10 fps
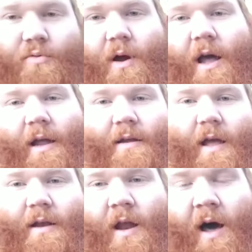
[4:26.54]
write
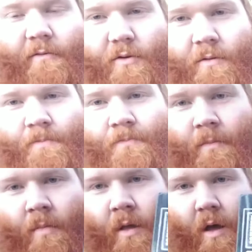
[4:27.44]
a novel
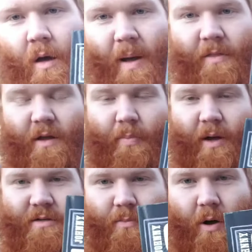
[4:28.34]
about the
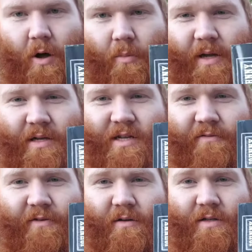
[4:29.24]
Apostle Paul because he
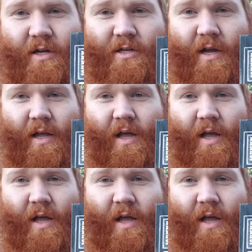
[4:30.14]
felt such a